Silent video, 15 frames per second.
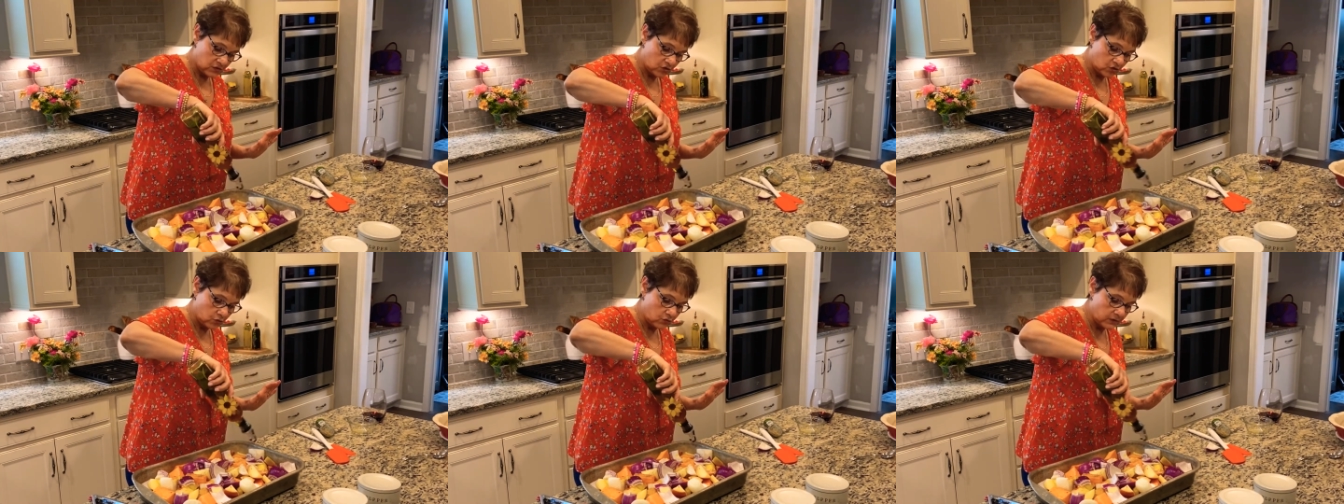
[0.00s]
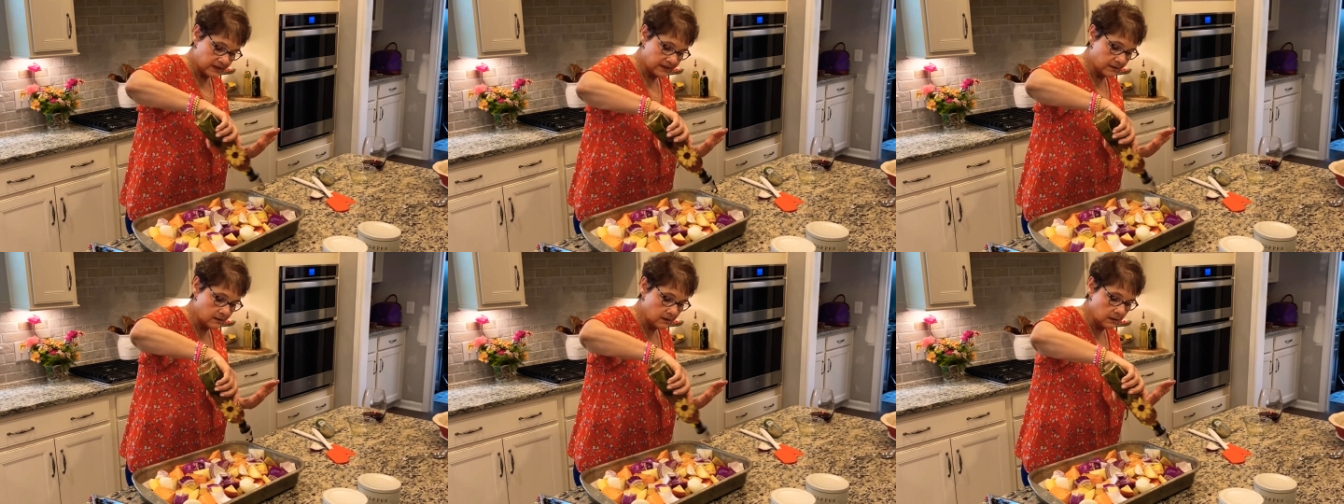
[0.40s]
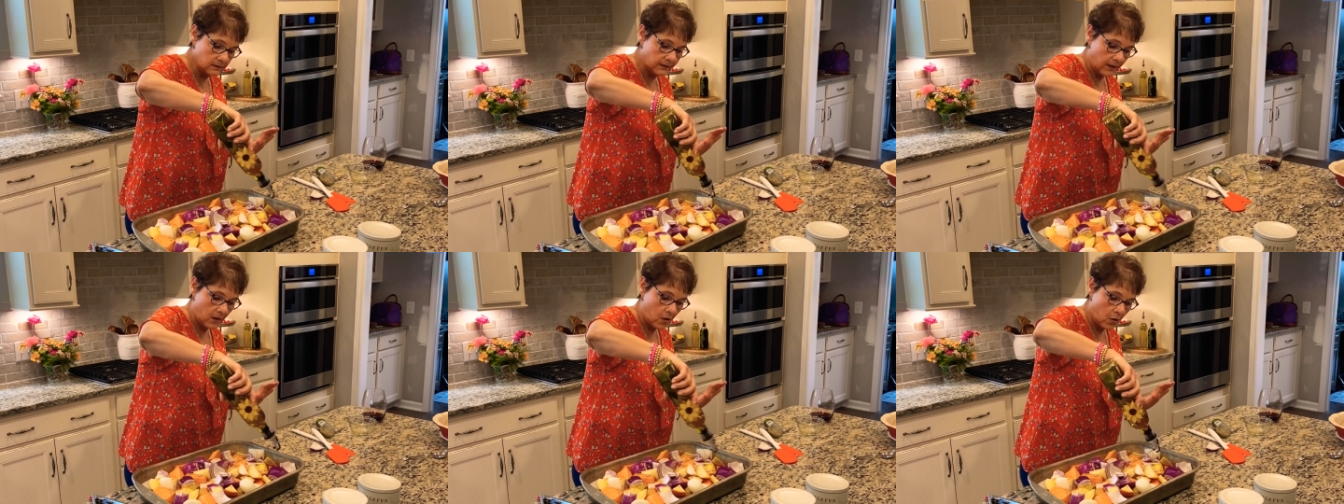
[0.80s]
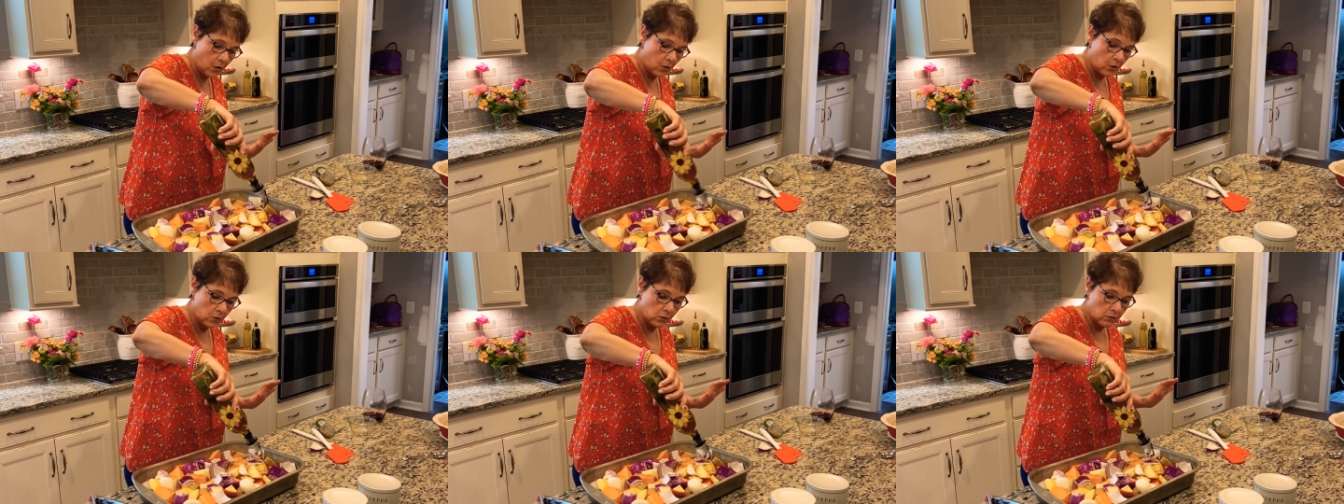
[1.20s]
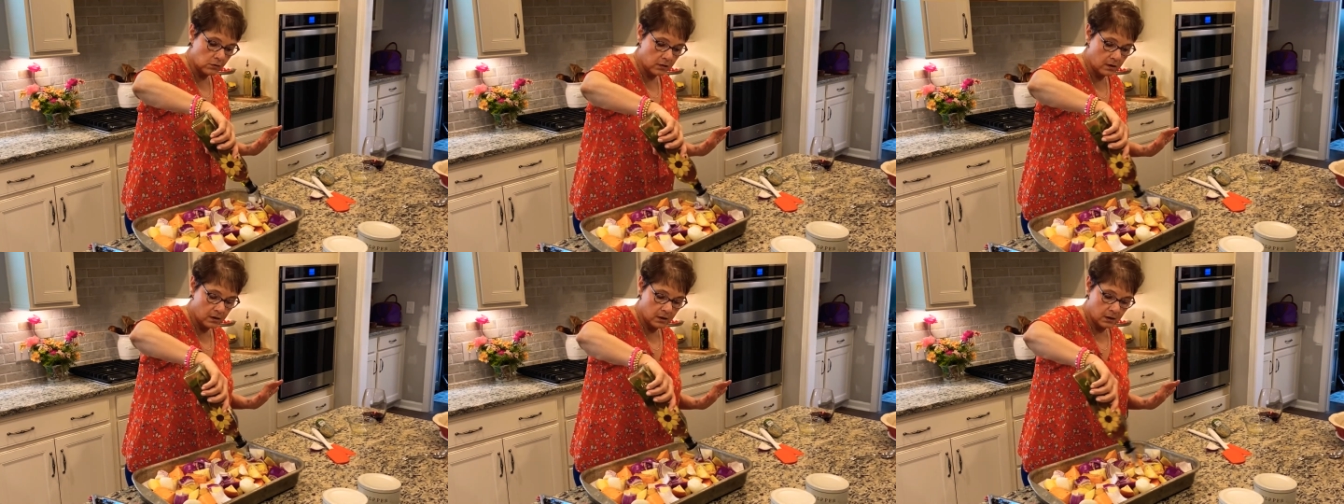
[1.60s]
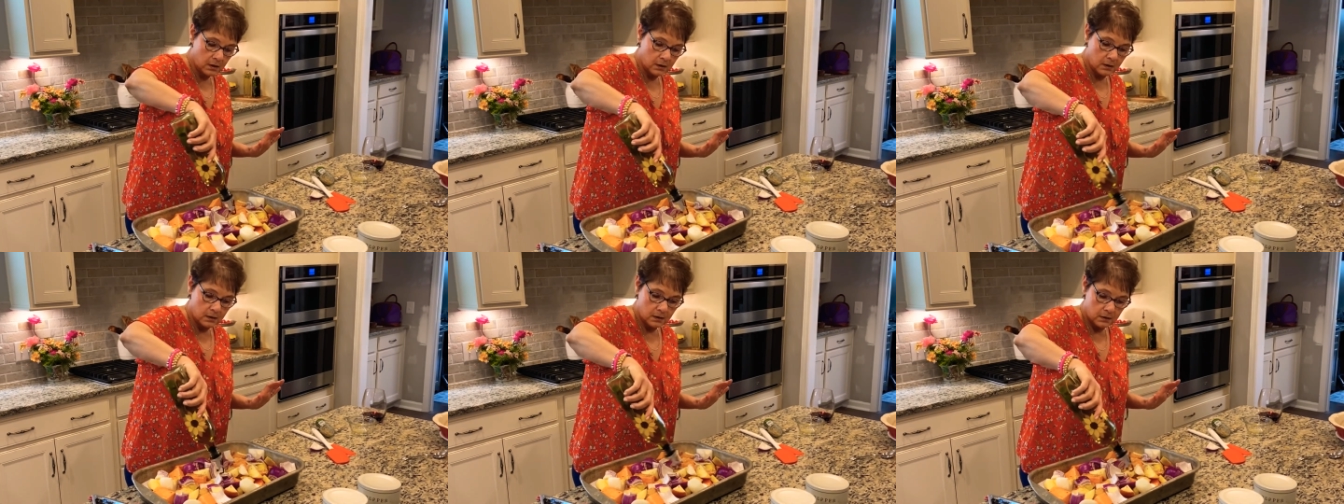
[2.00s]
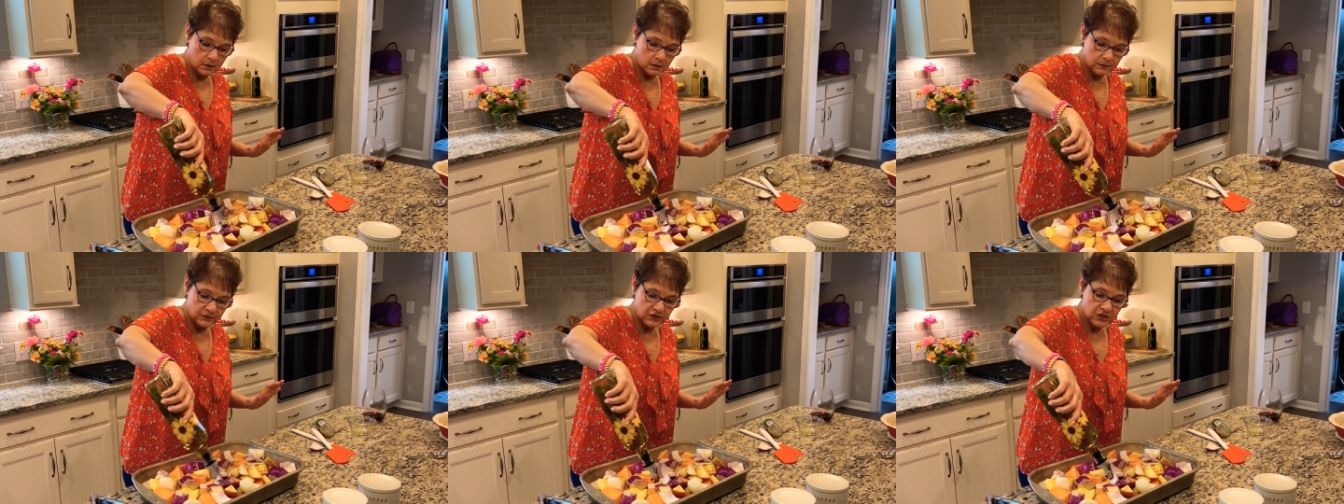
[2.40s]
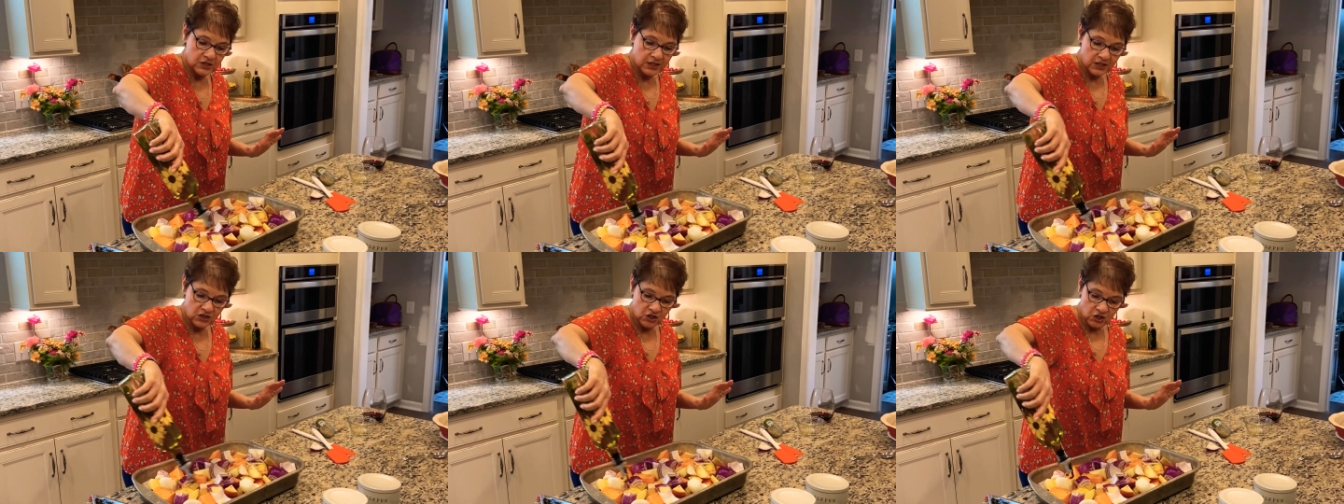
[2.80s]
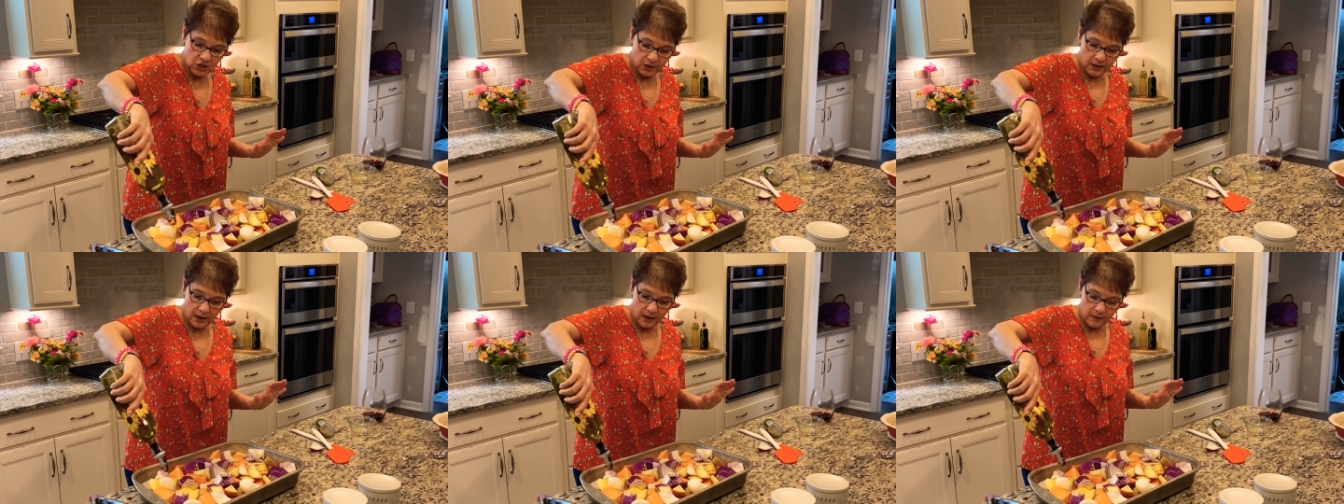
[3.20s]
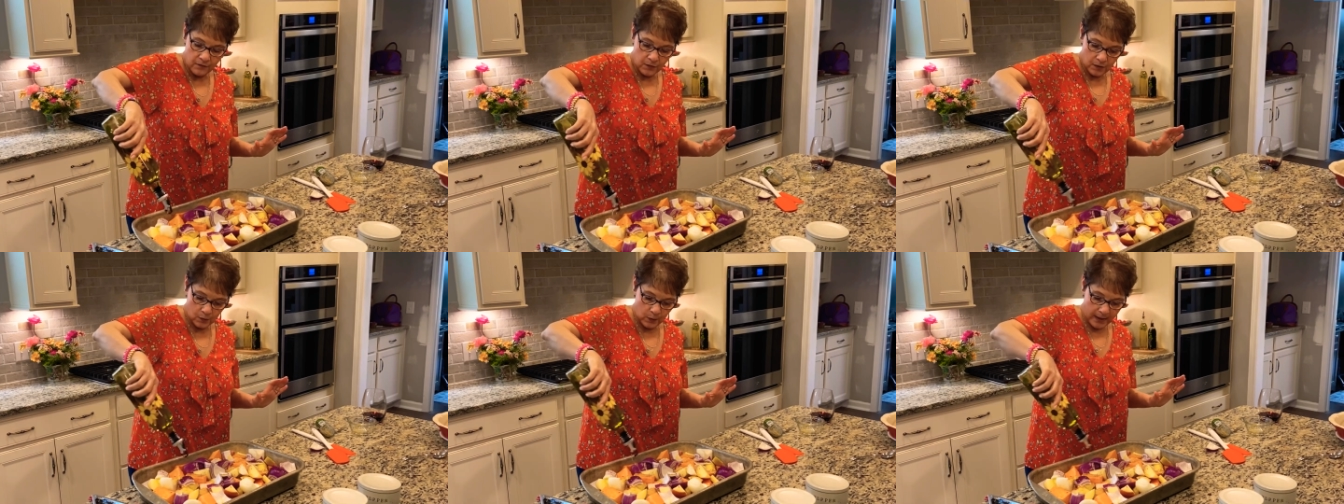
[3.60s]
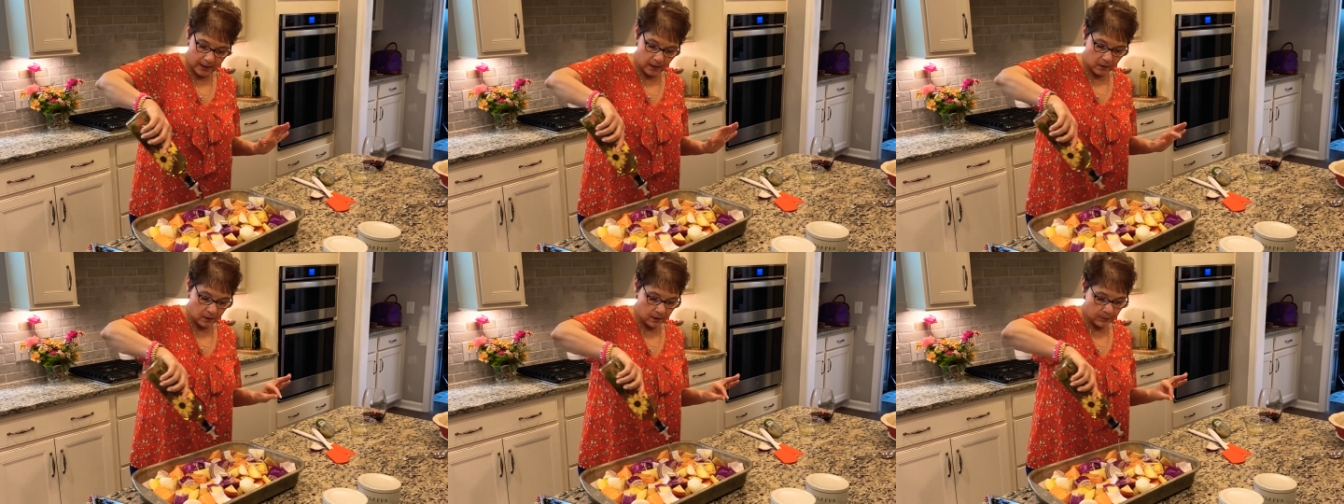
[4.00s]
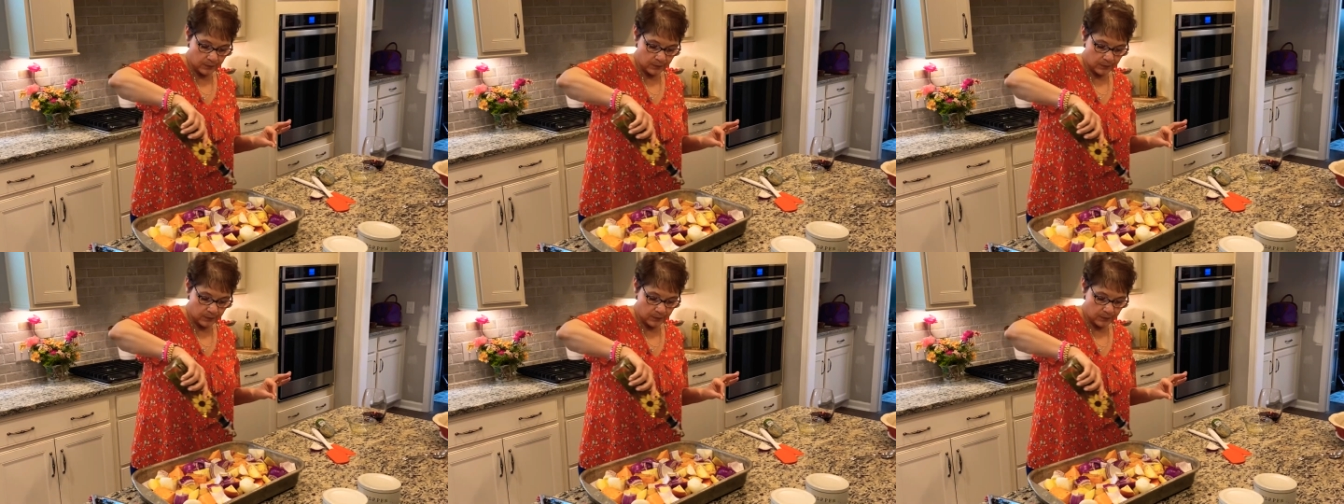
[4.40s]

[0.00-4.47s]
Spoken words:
drizzle the whole dish everywhere.